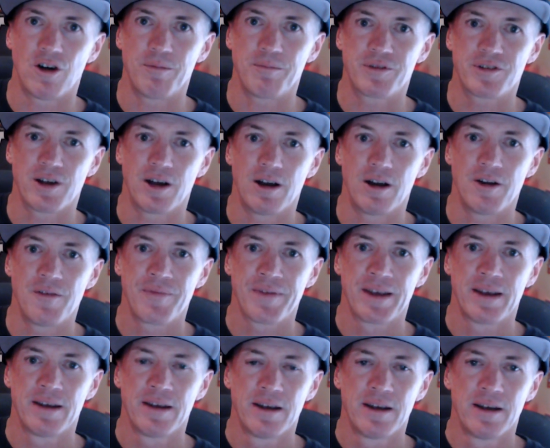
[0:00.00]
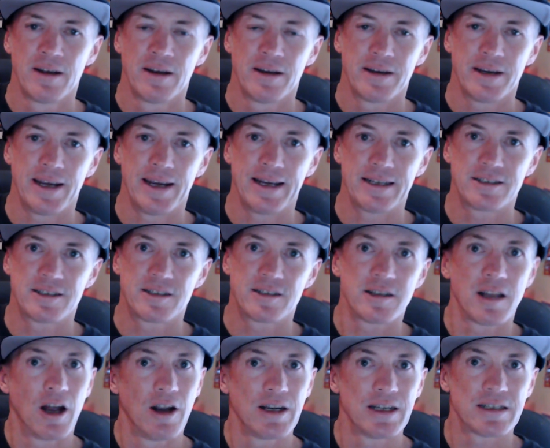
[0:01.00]
So yeah, it's
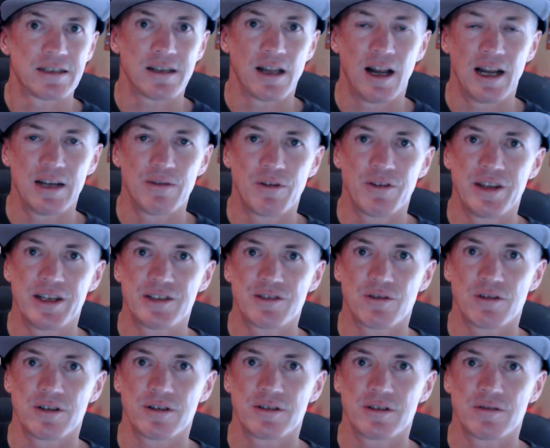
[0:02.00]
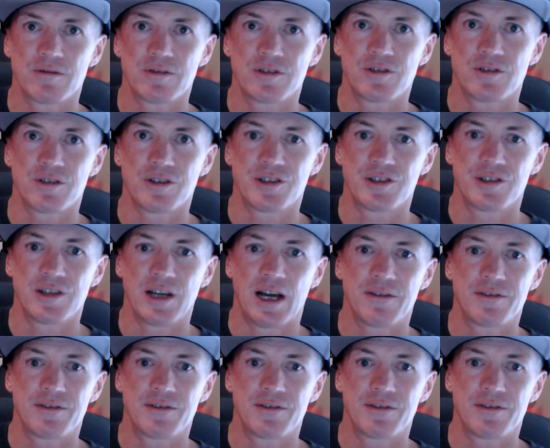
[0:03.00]
slowly with this sort of stuff.